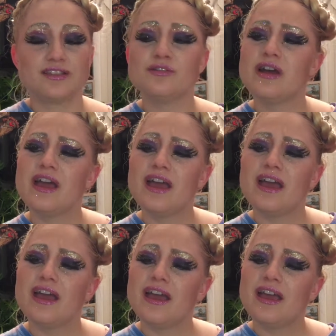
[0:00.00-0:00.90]
So
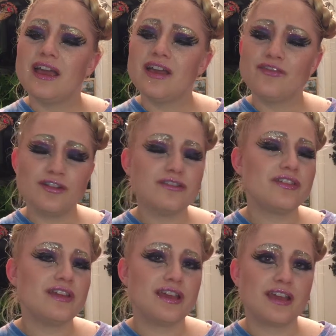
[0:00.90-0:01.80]
if you're
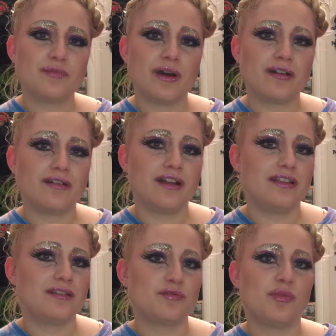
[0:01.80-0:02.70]
thinking about
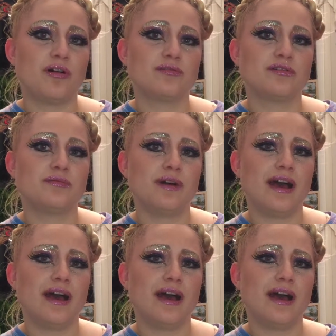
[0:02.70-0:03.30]
anything with ballroom,